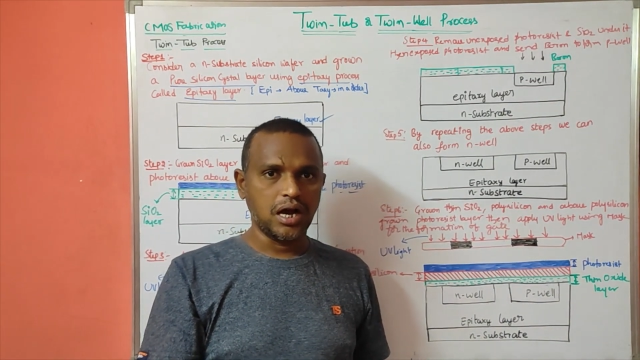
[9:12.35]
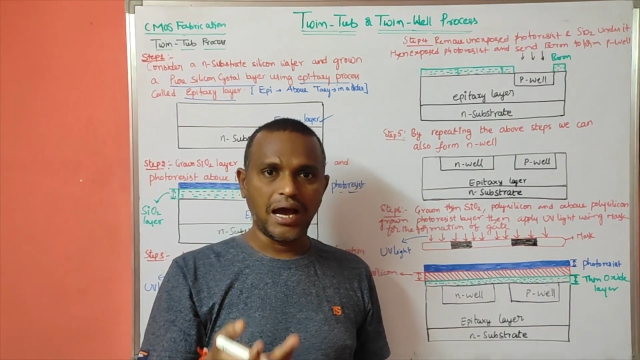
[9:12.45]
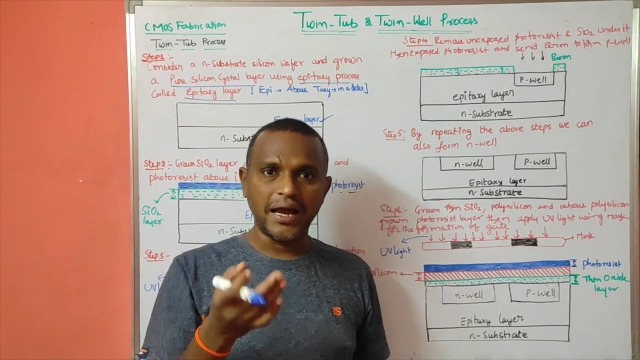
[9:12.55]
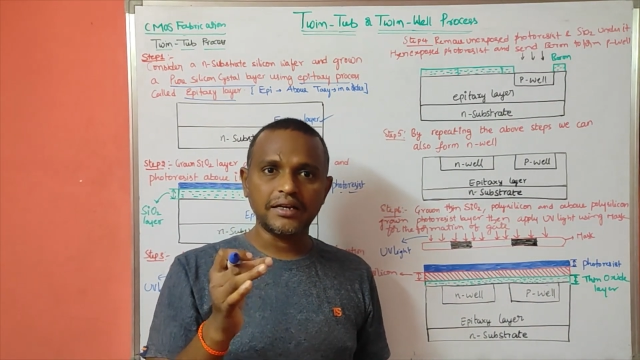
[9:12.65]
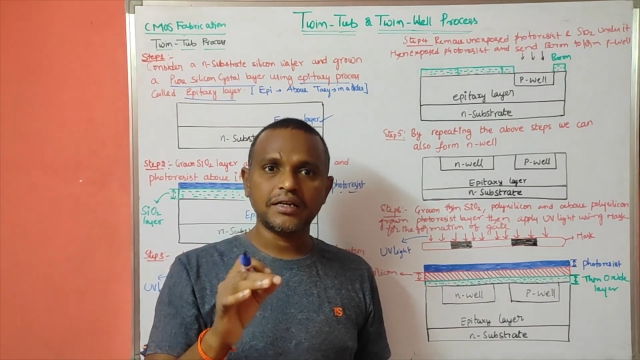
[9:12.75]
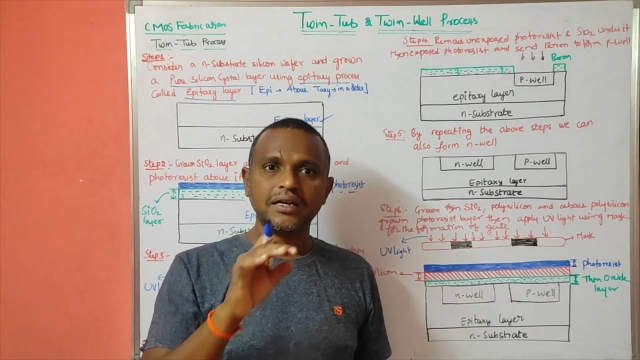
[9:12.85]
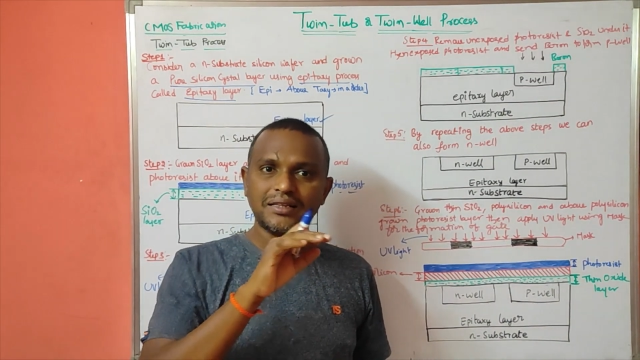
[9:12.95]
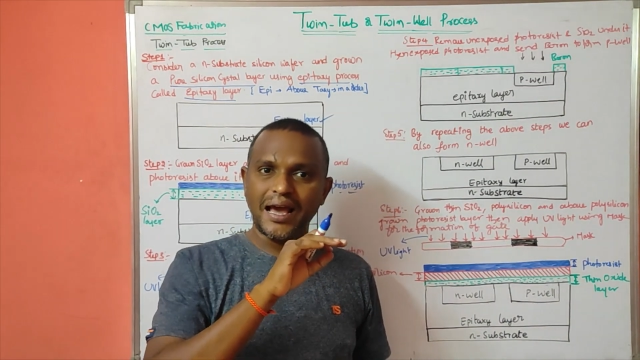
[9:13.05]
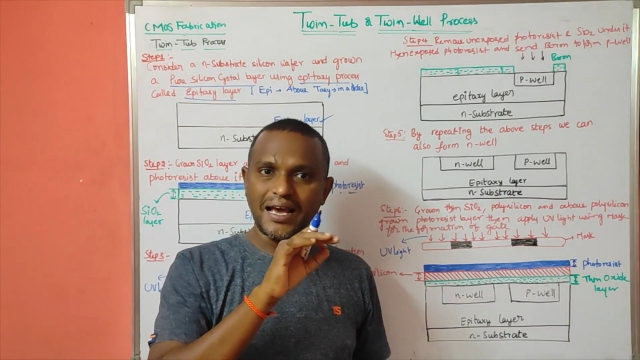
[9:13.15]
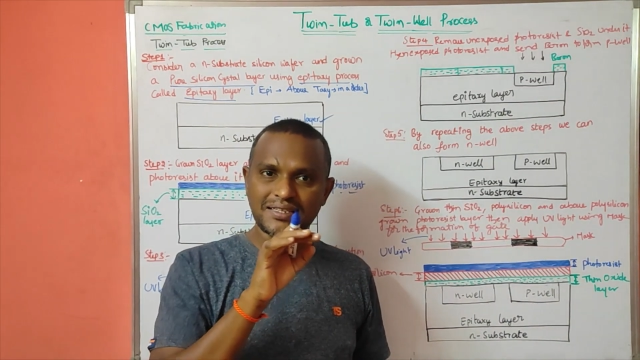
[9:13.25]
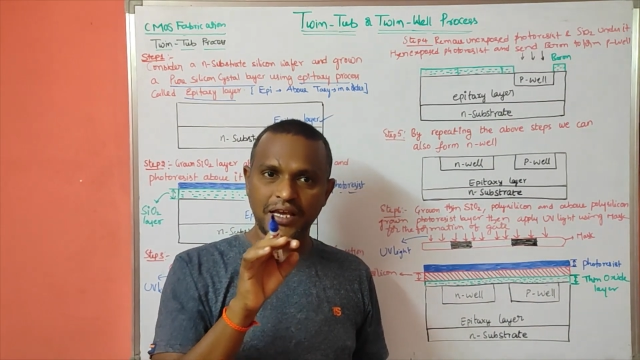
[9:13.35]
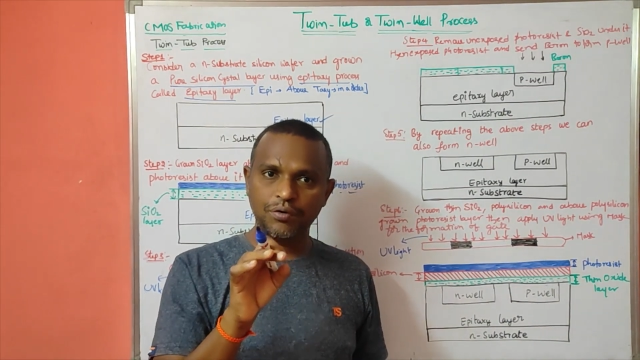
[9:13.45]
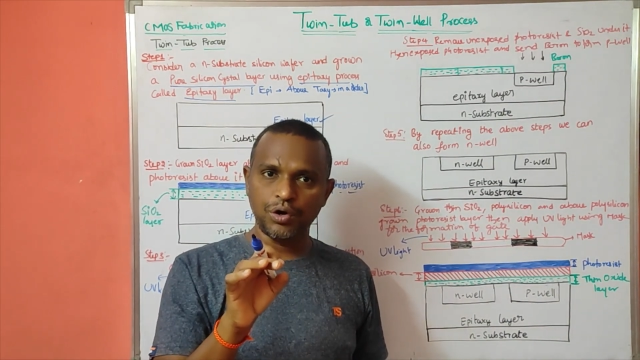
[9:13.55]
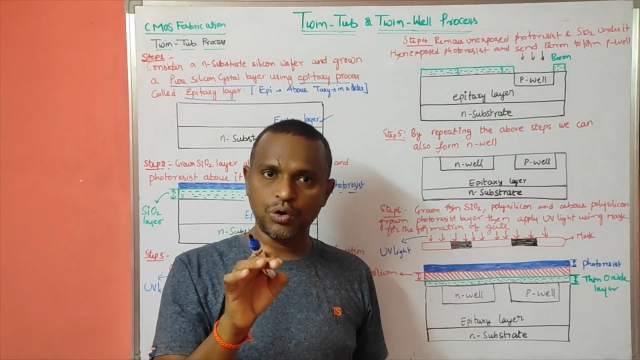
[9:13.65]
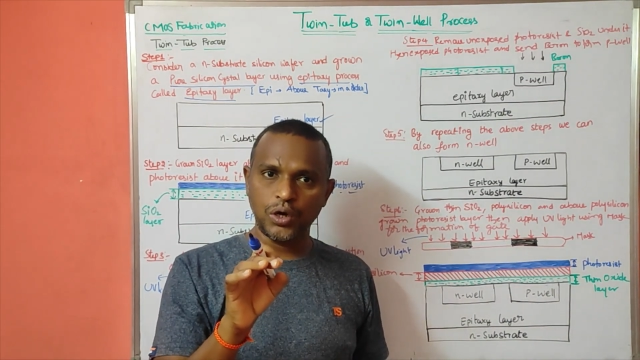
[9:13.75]
and the
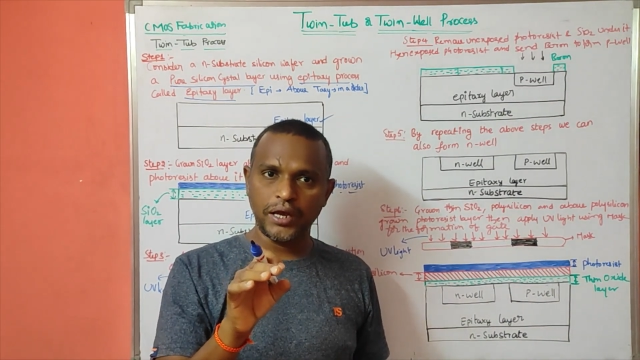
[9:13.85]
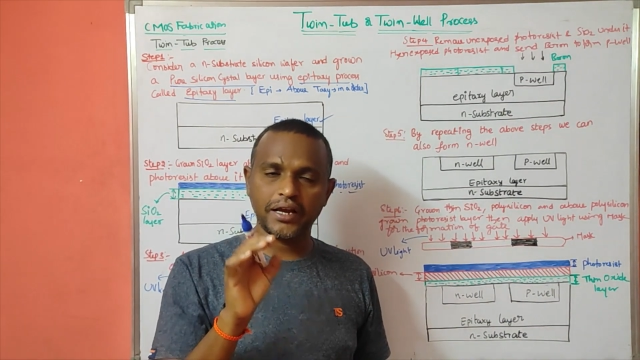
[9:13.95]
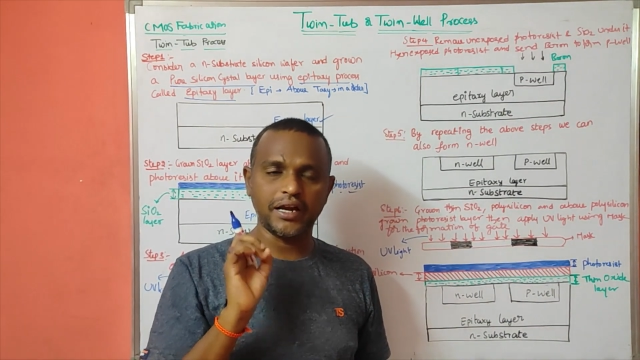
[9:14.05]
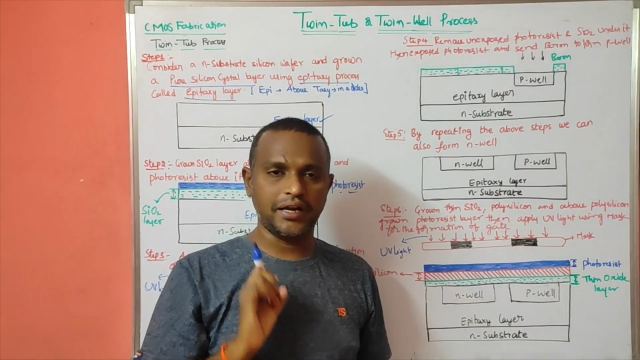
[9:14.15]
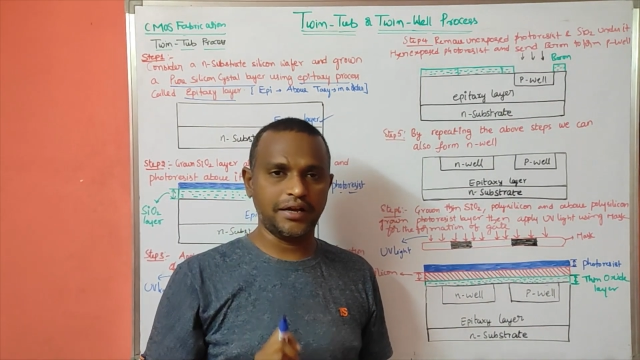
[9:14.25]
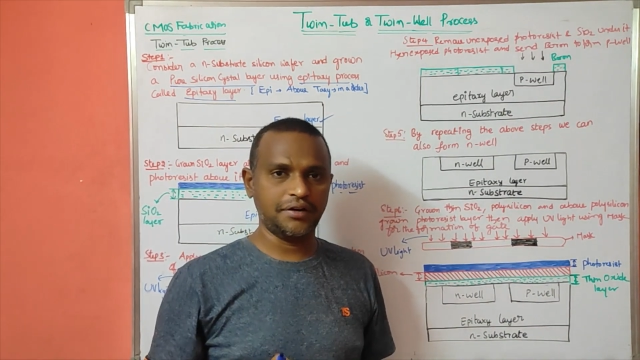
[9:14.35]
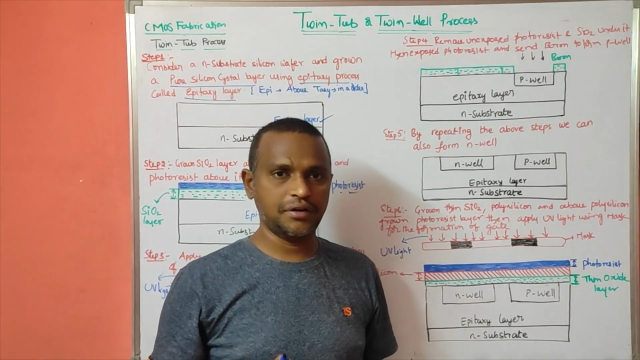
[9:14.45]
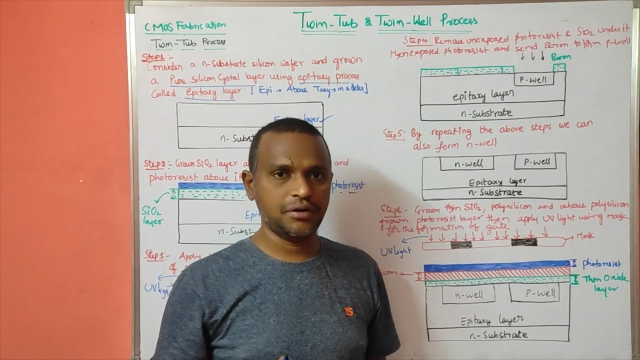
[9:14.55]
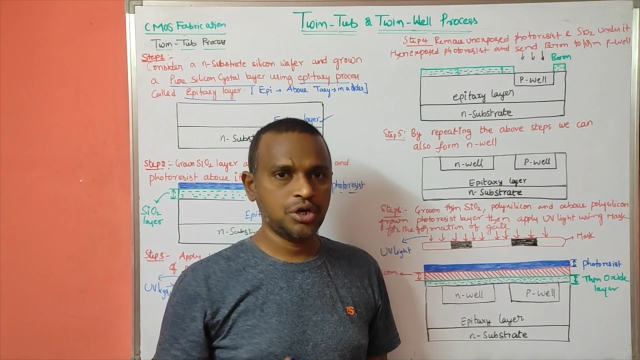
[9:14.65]
SiO2 layer under it.